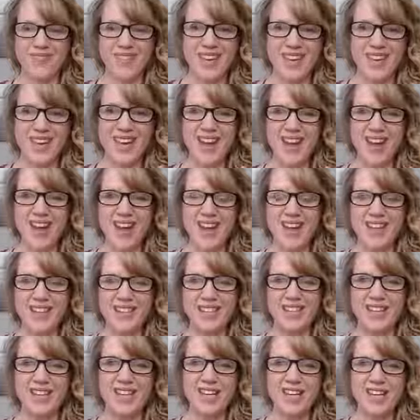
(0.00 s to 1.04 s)
Hey
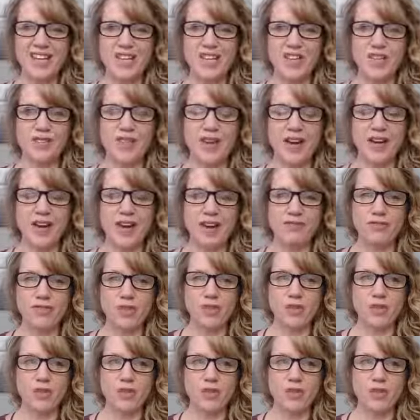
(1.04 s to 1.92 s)
guys, it is Friday afternoon,